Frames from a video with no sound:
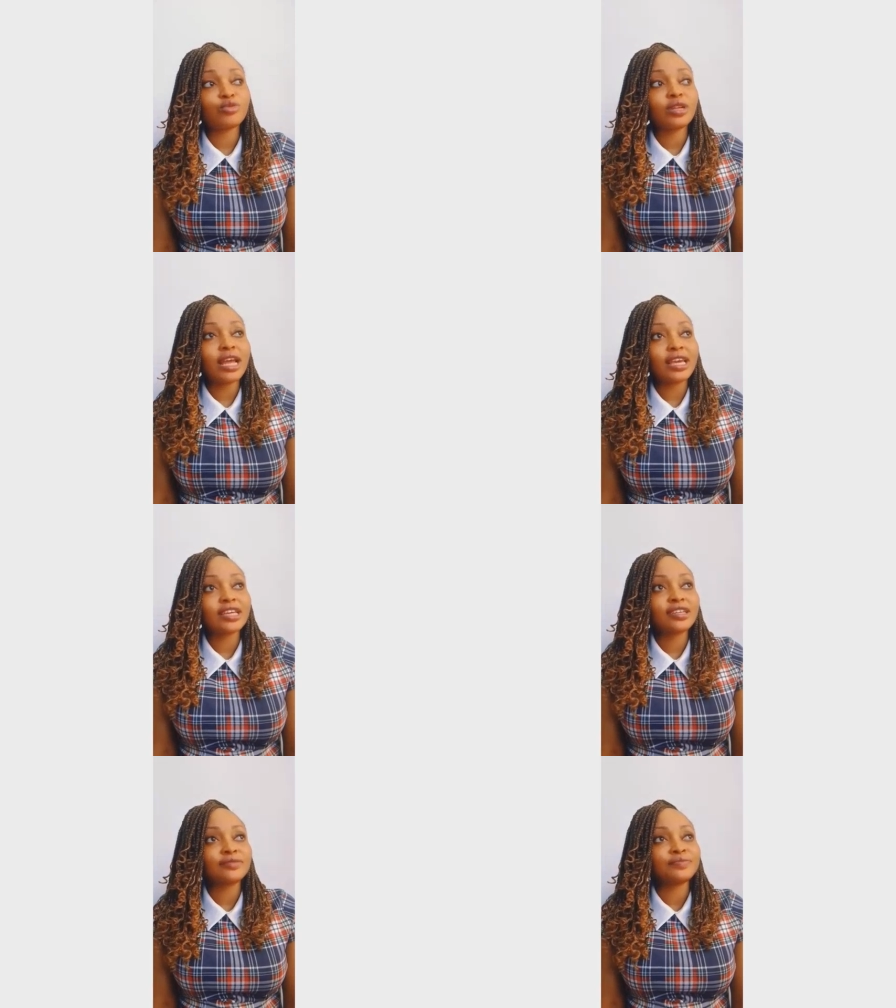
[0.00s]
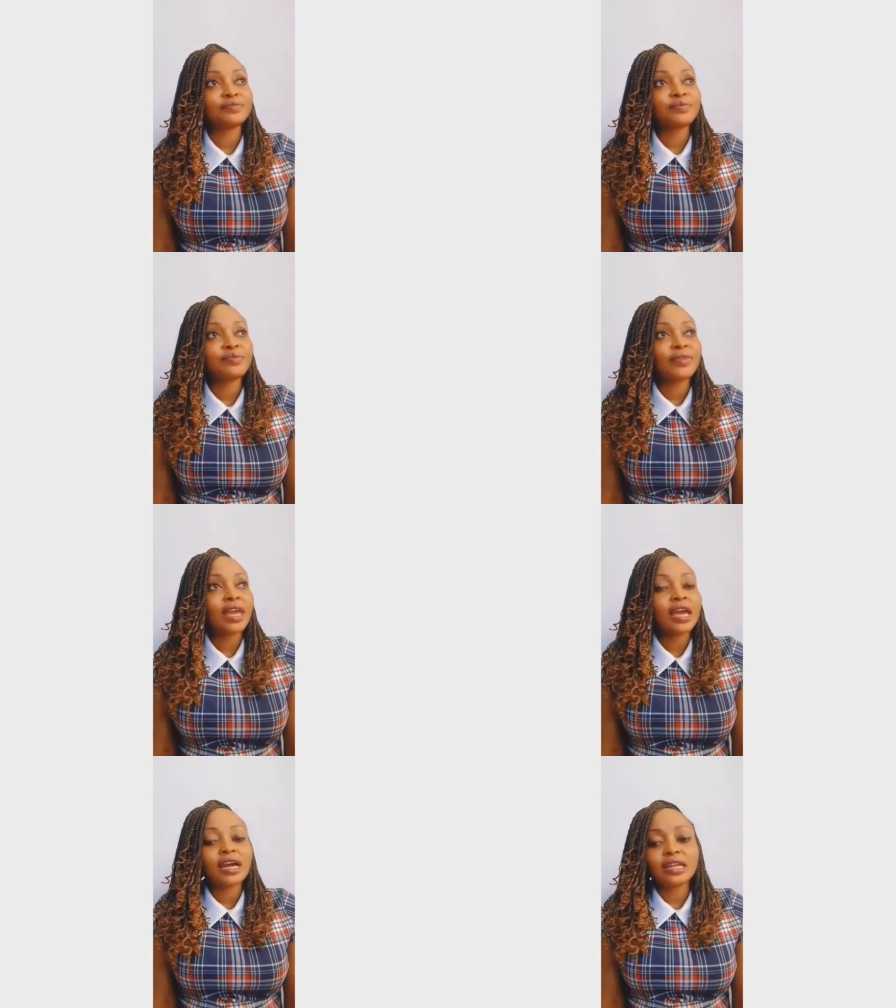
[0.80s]
look like
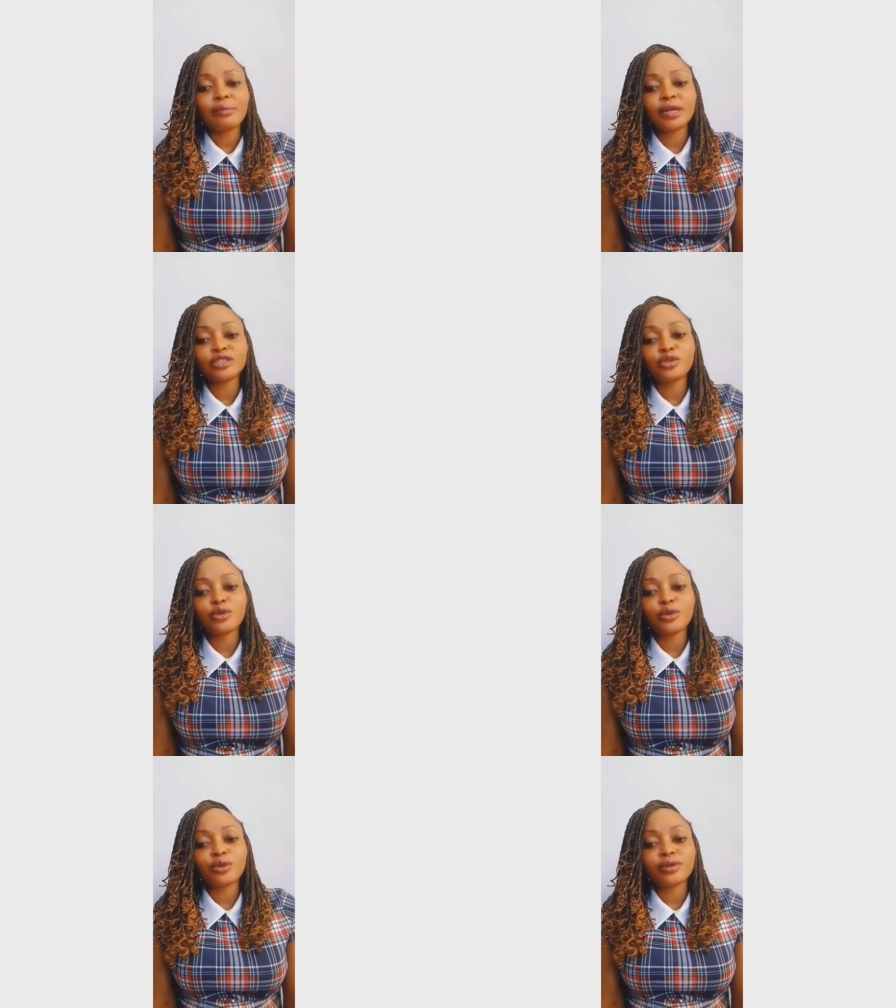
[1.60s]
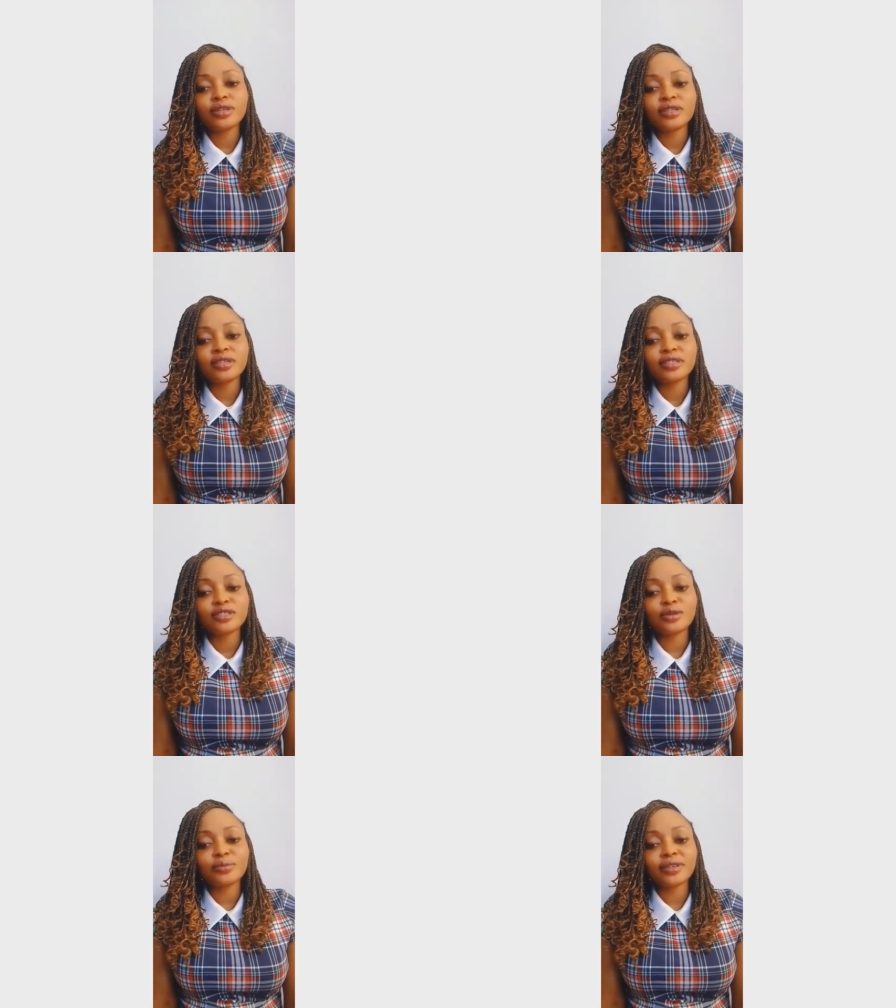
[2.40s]
an amateur
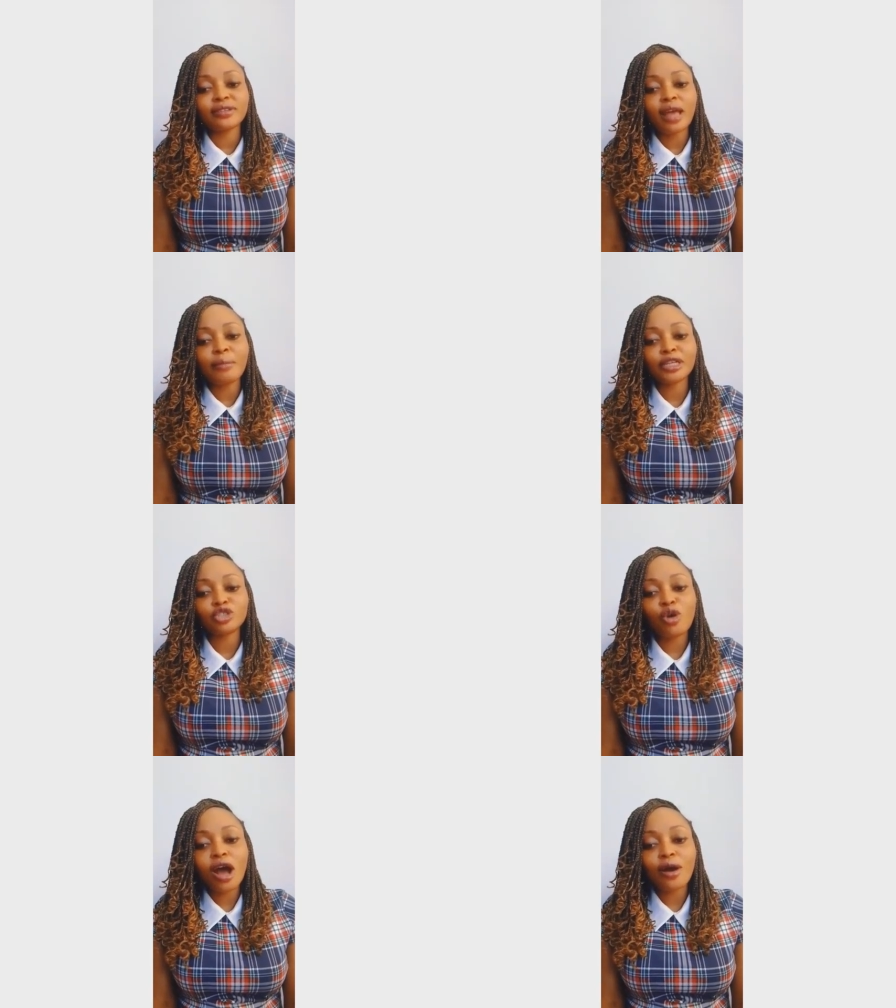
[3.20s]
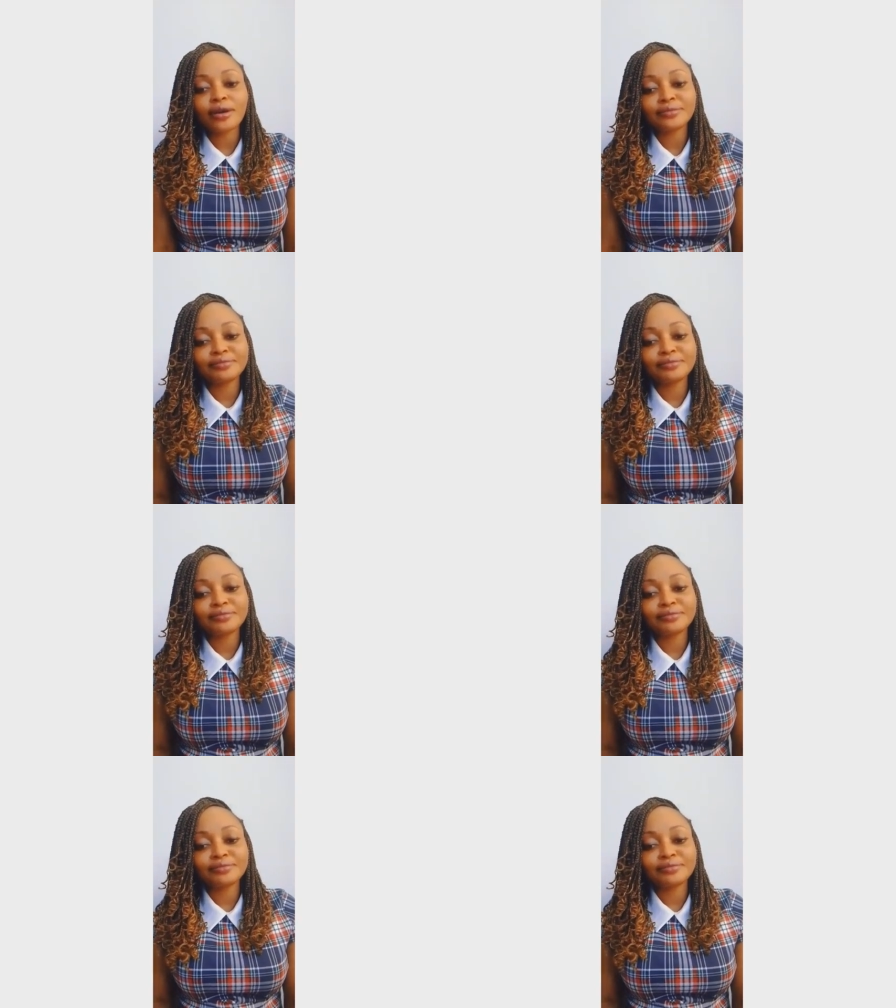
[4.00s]
hour.